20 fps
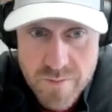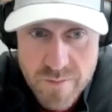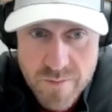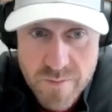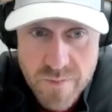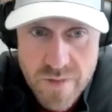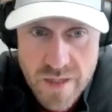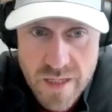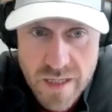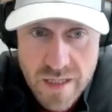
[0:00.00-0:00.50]

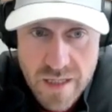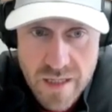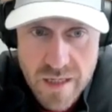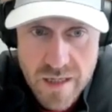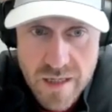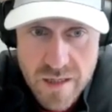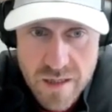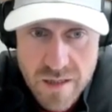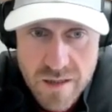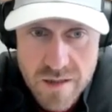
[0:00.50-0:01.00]

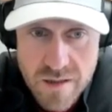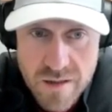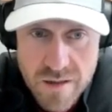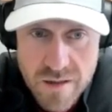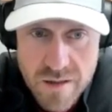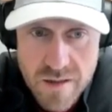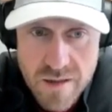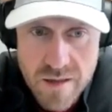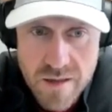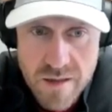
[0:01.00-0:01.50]

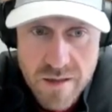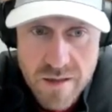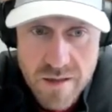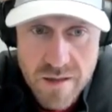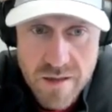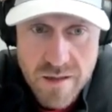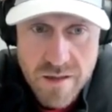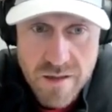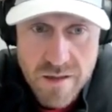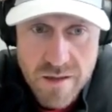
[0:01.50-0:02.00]

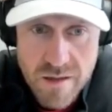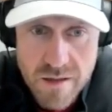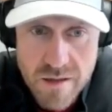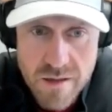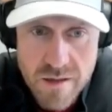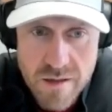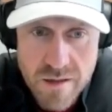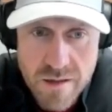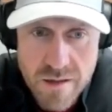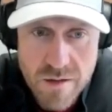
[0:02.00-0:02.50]

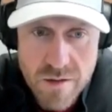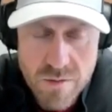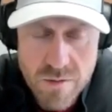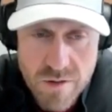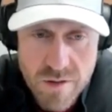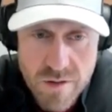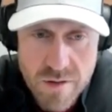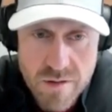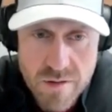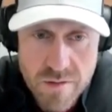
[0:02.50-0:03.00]

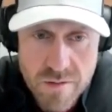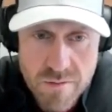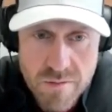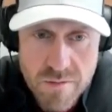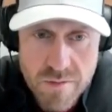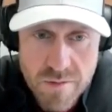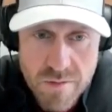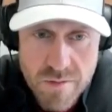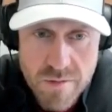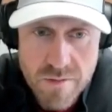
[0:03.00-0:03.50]

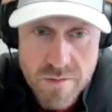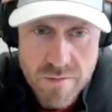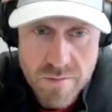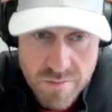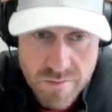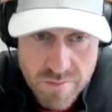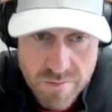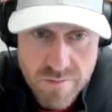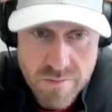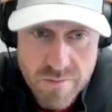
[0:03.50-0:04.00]

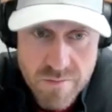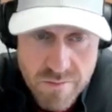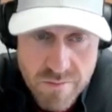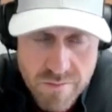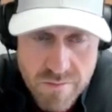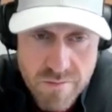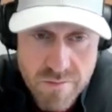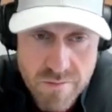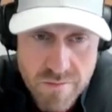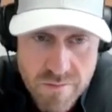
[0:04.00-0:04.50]

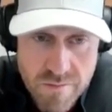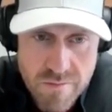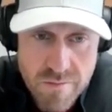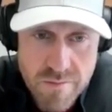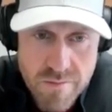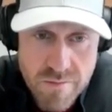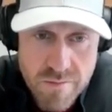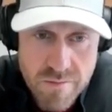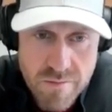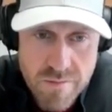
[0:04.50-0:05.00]

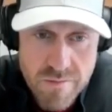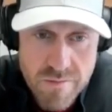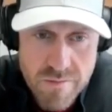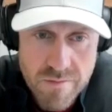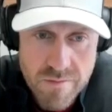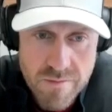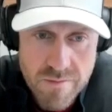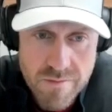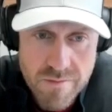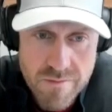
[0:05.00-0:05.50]

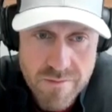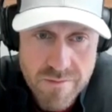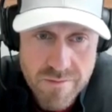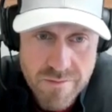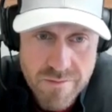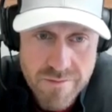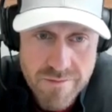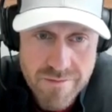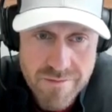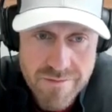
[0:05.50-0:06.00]

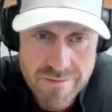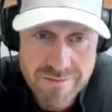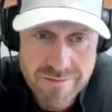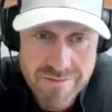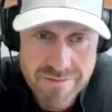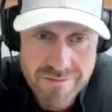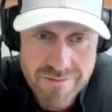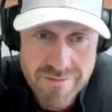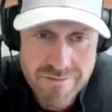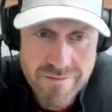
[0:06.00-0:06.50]

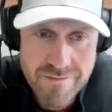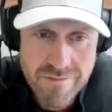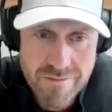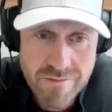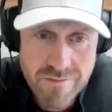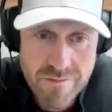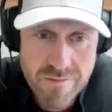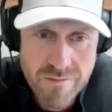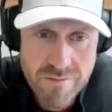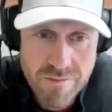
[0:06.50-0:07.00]

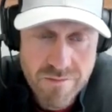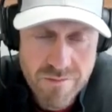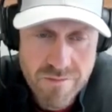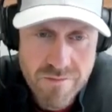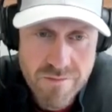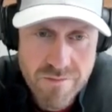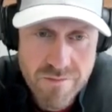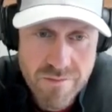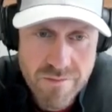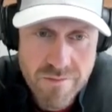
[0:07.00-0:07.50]
(silent)